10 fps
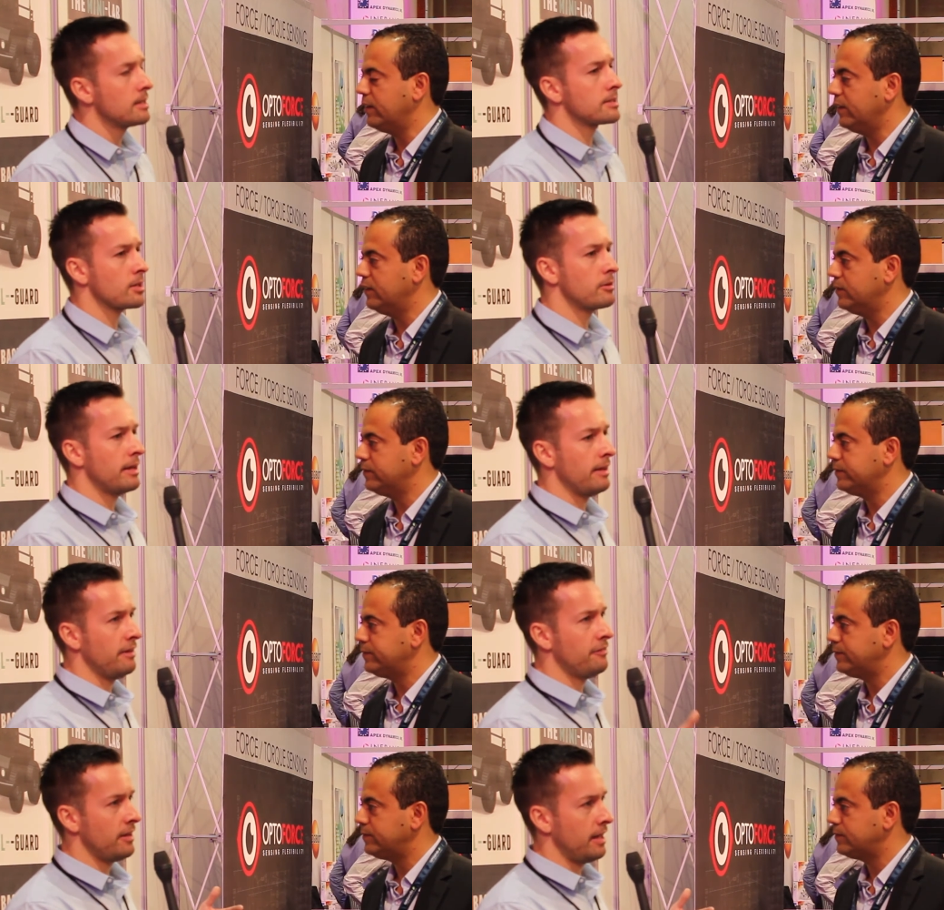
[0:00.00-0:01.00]
Speaker 1: So
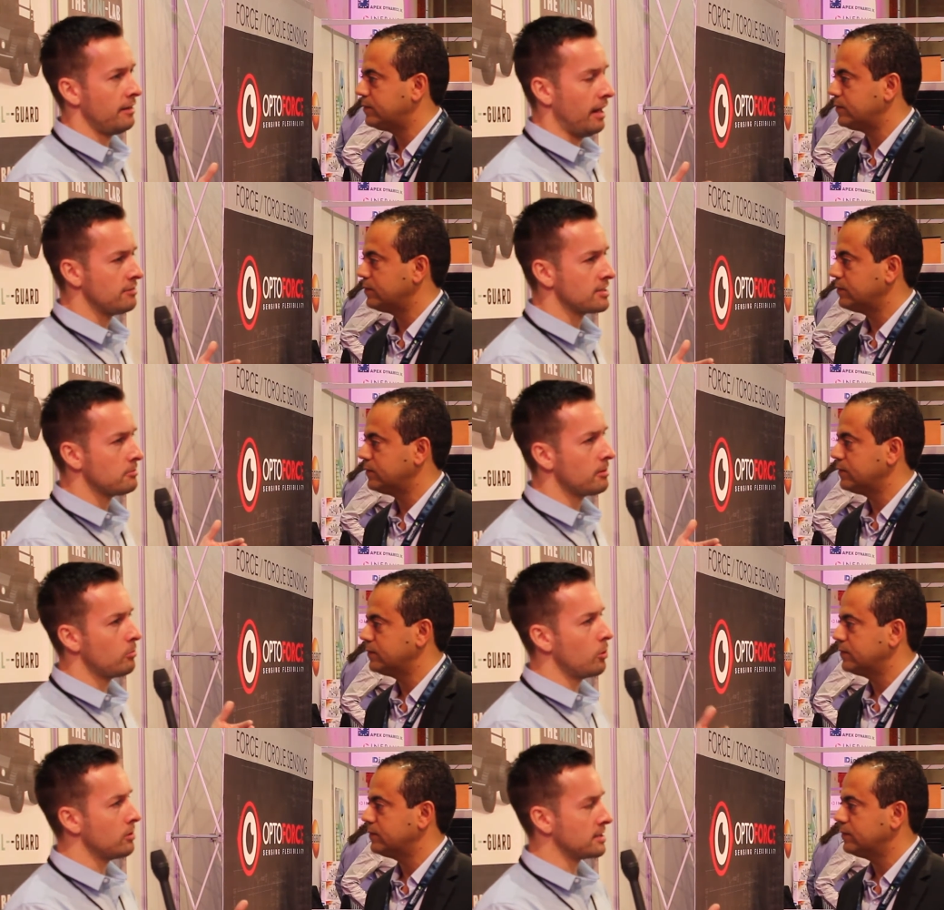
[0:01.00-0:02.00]
if it, if
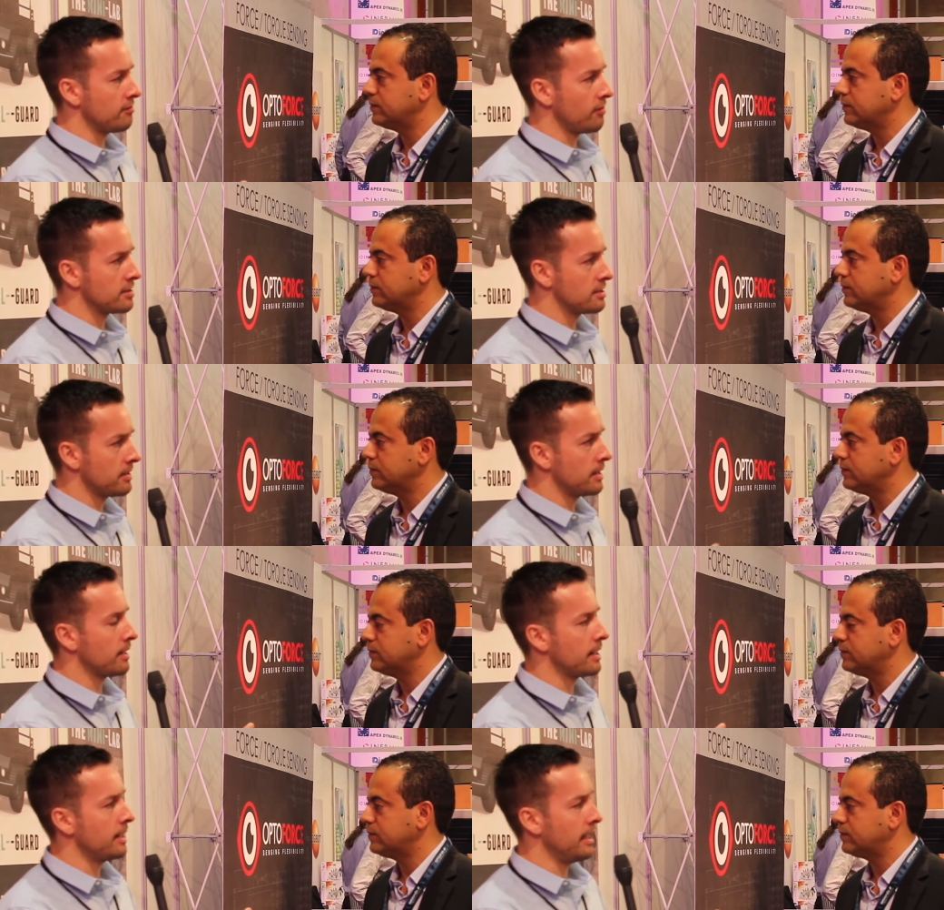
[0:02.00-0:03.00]
someone walks in front of it,
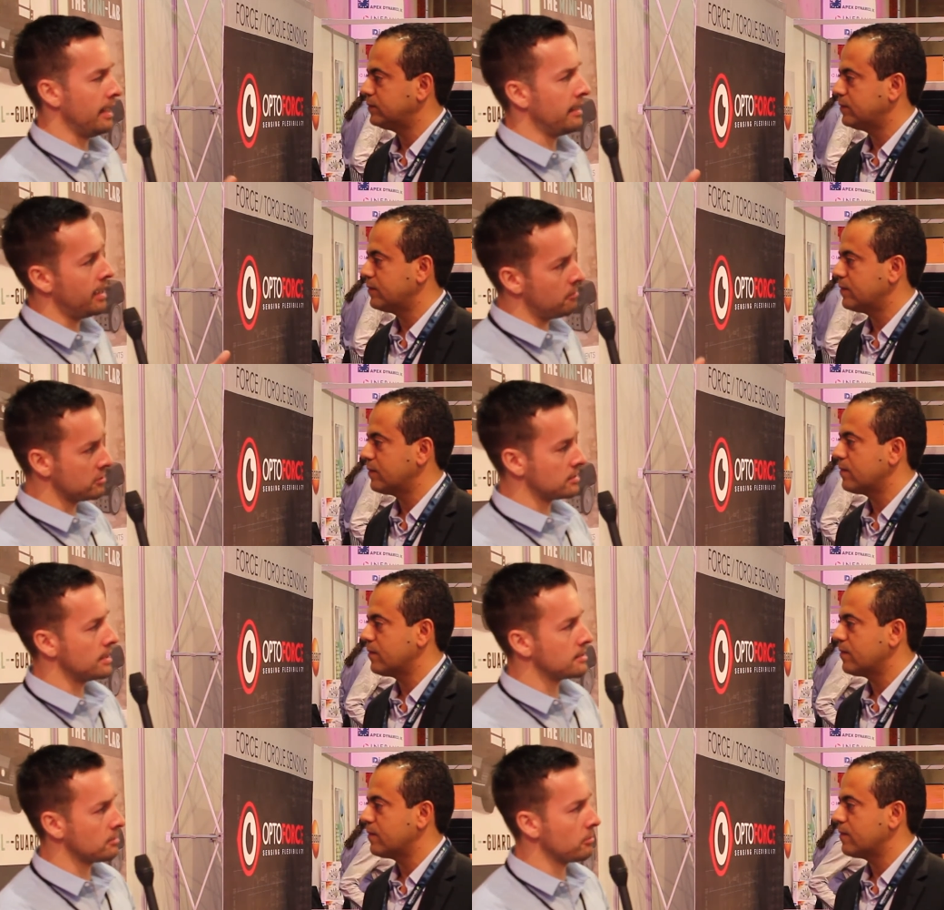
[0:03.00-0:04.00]
then it, it will
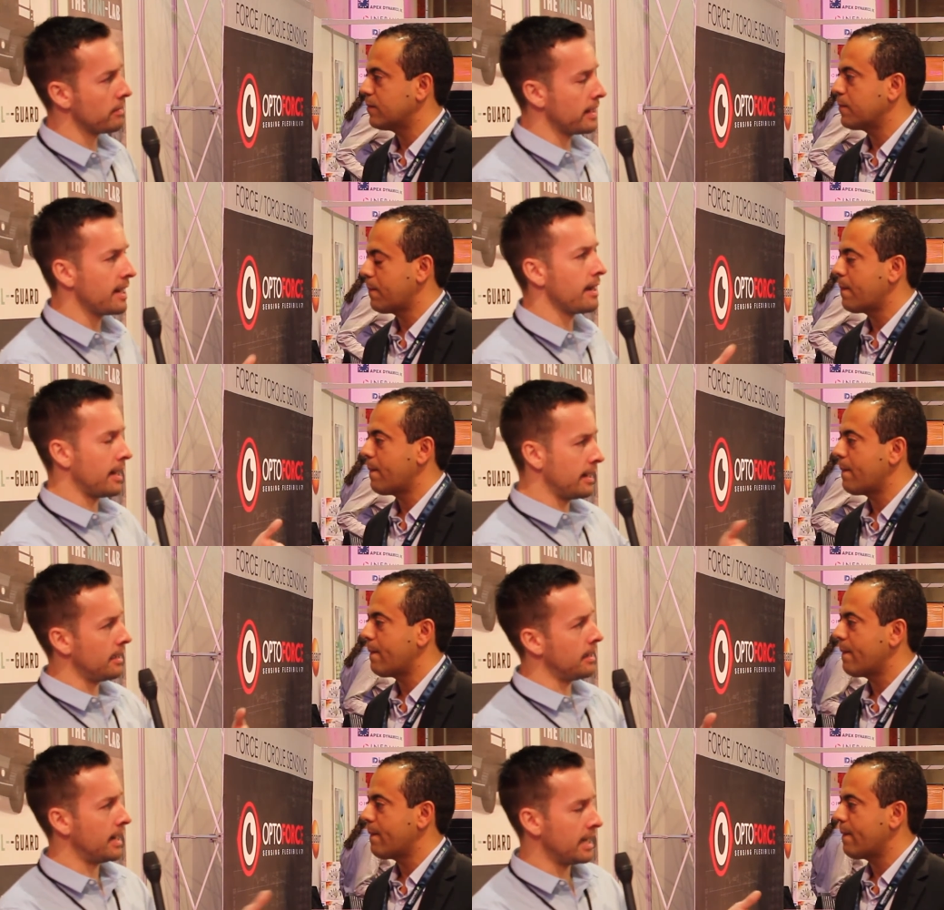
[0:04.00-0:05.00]
see someone there and,
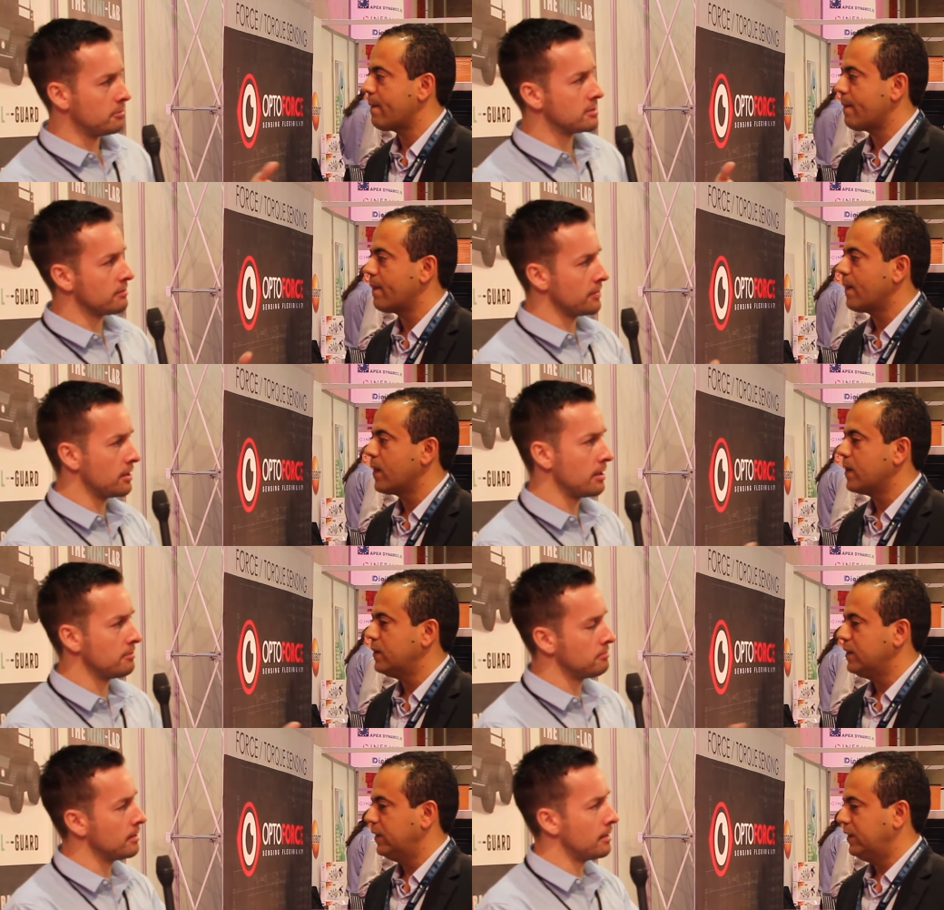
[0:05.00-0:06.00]
and it will
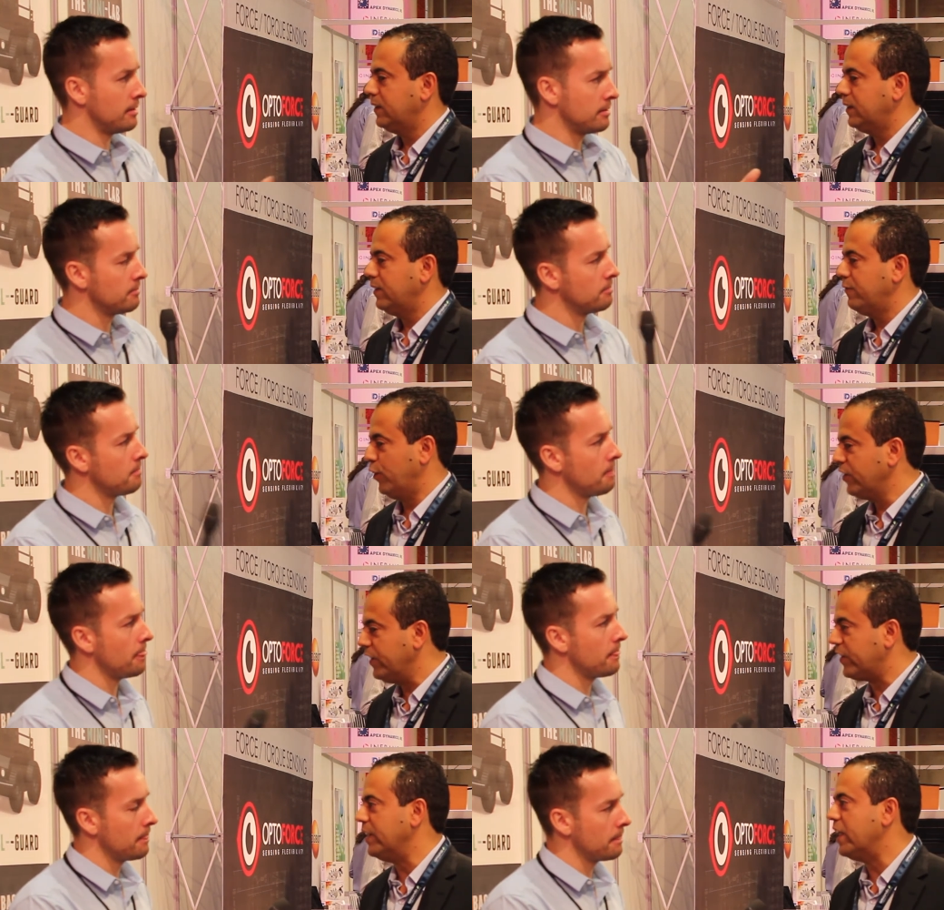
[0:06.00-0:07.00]
divert first
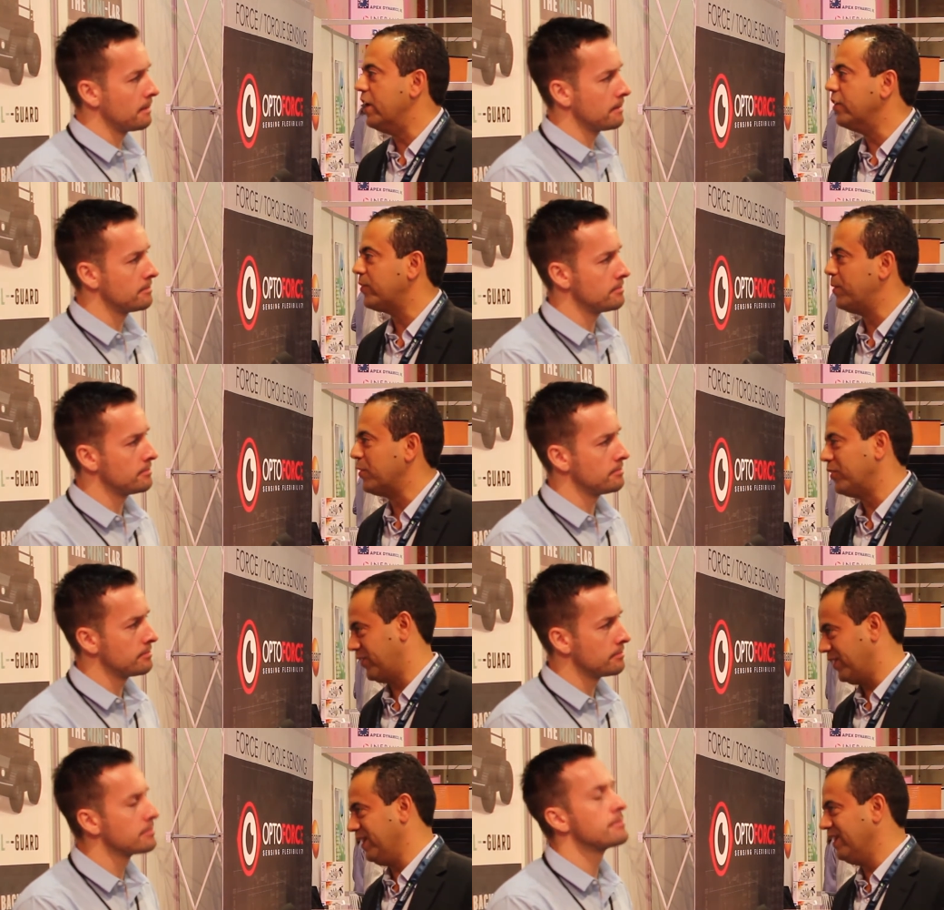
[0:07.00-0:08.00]
he send alerts
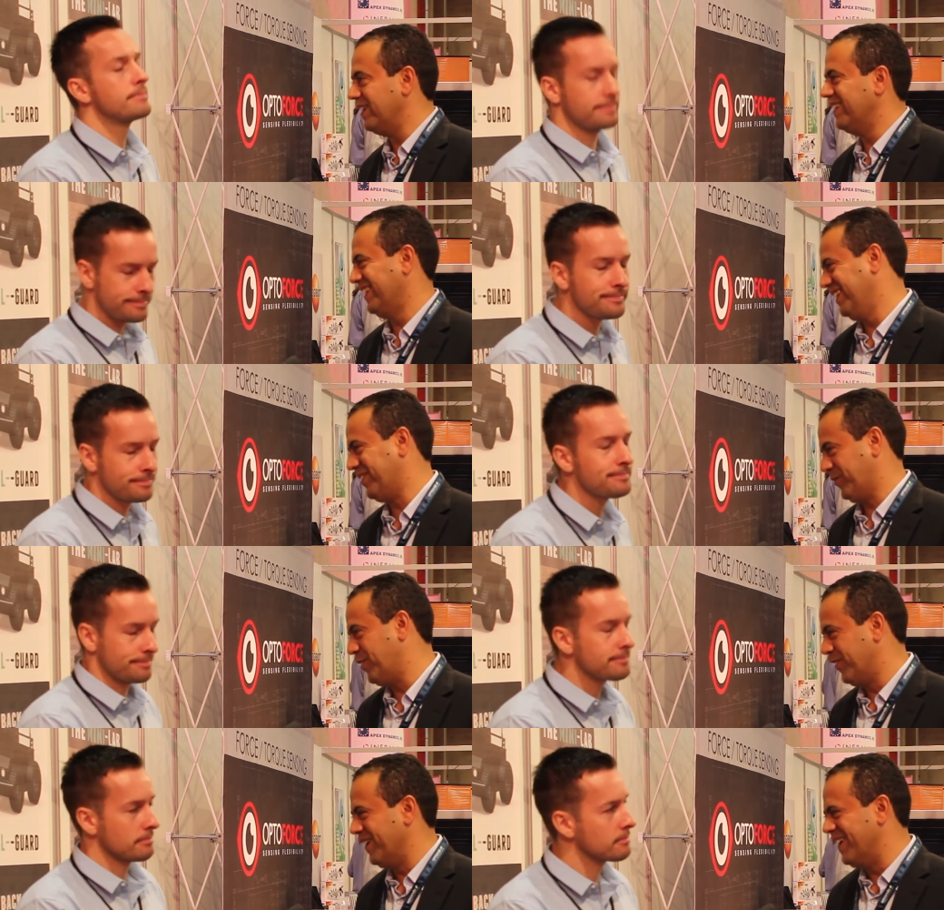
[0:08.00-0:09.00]
because he, it's
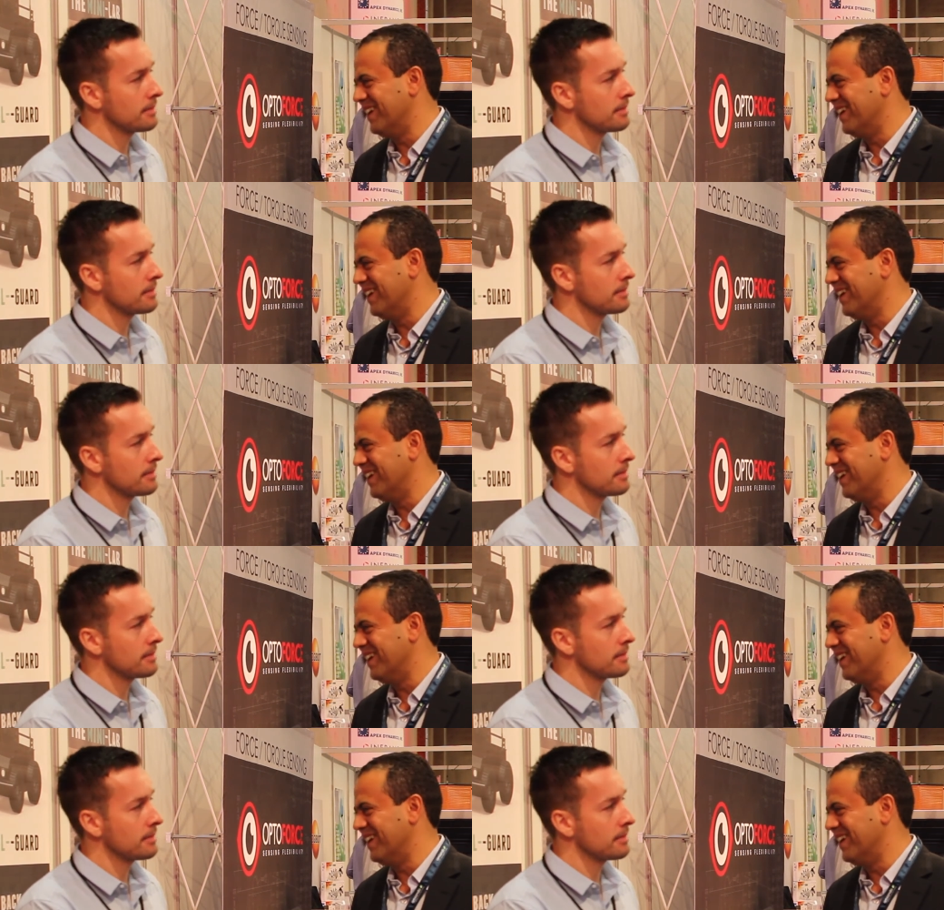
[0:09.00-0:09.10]
for uh,